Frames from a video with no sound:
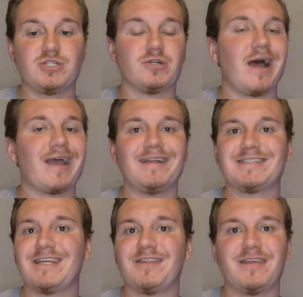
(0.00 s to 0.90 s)
You're not going to
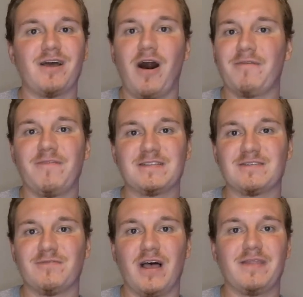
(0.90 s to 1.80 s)
see the
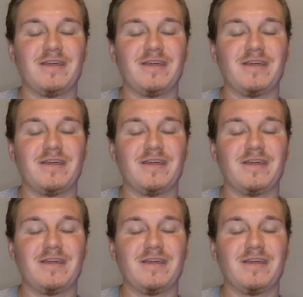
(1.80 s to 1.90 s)
offensive line,